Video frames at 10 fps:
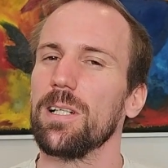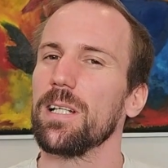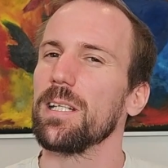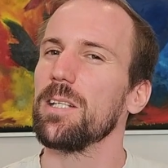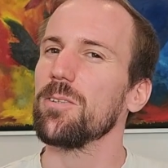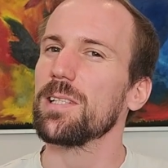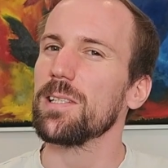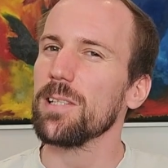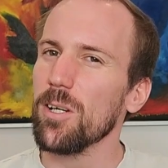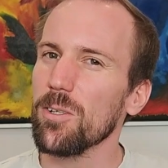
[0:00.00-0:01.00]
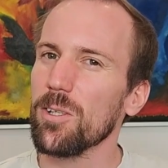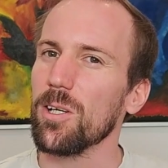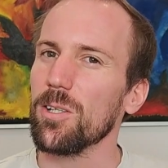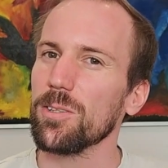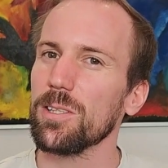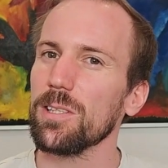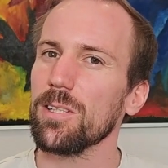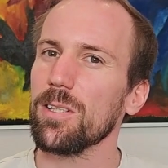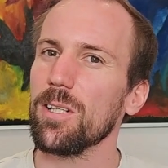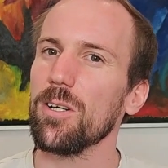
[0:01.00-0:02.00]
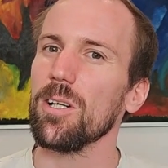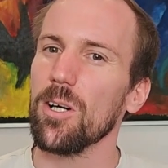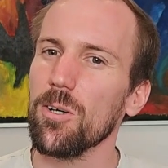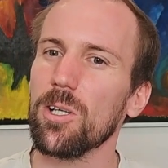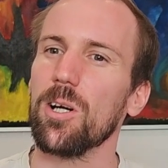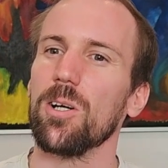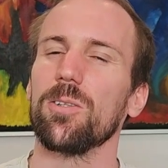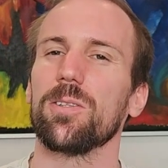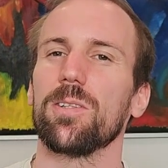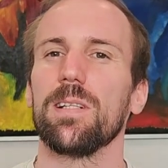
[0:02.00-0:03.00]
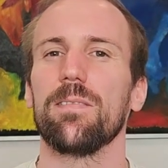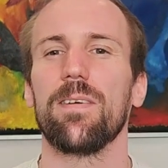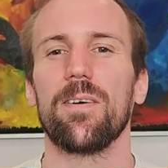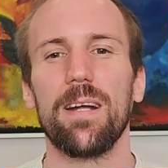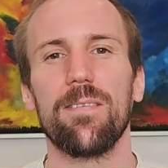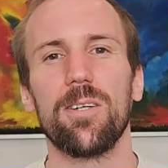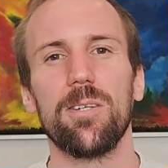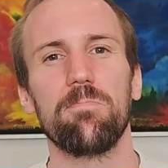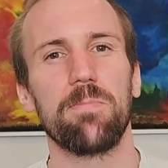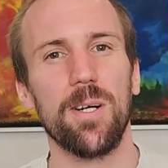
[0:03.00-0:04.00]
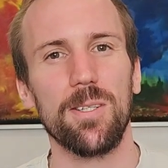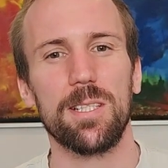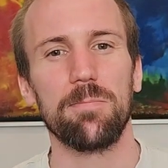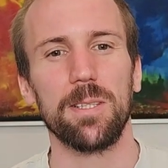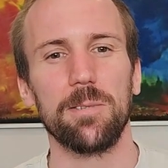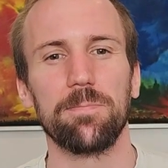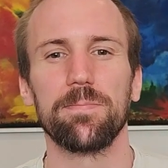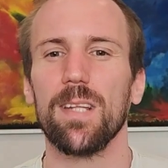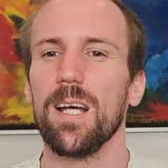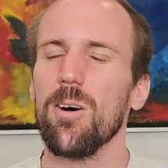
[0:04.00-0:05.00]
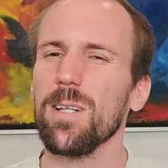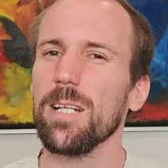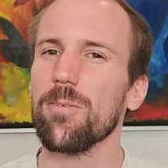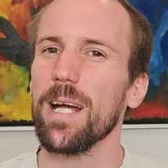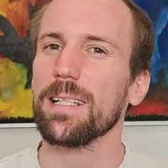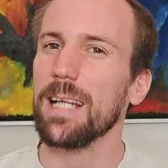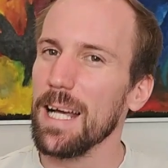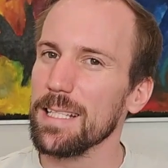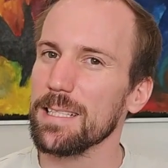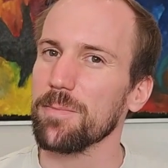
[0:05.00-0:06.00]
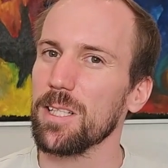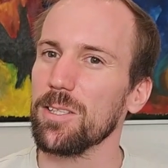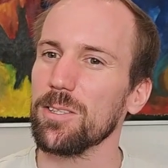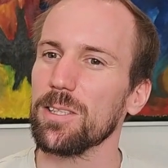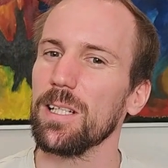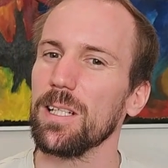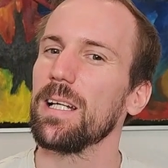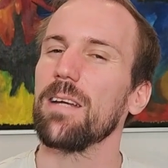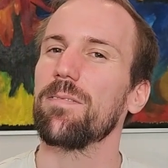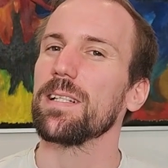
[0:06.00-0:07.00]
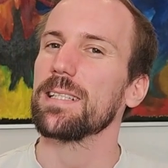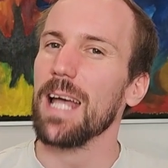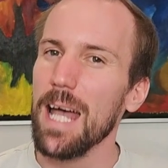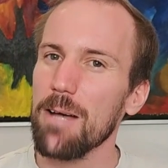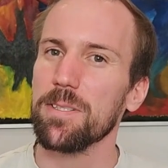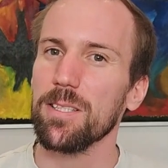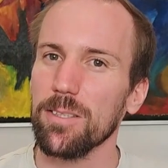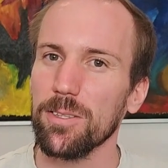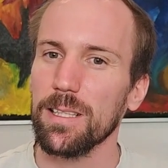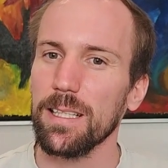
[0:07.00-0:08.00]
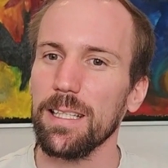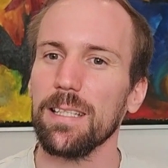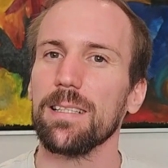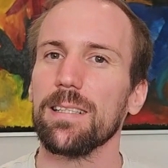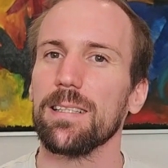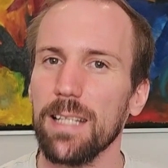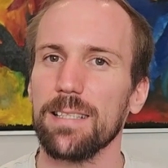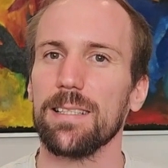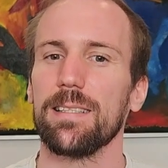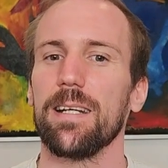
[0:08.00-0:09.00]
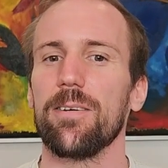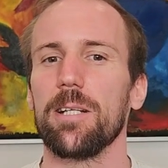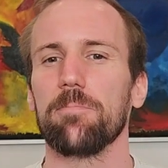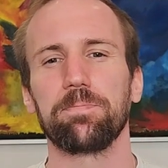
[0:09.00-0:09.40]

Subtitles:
Use no code or low code wherever possible. Only write custom code if it's absolutely necessary.